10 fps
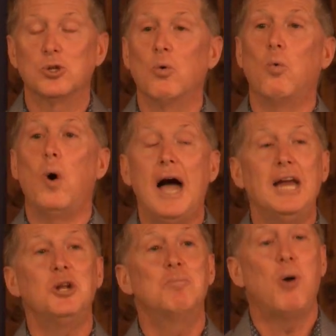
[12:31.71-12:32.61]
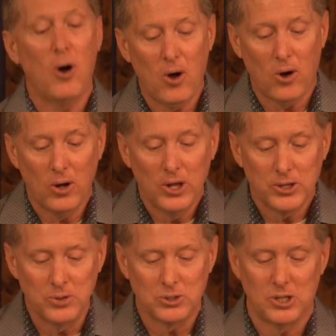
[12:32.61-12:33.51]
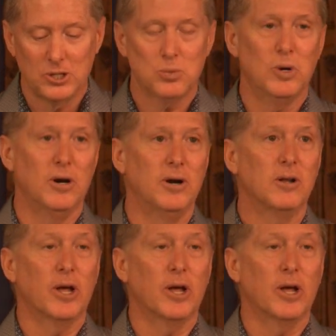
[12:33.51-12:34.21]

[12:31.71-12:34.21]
So why did Paul use this word?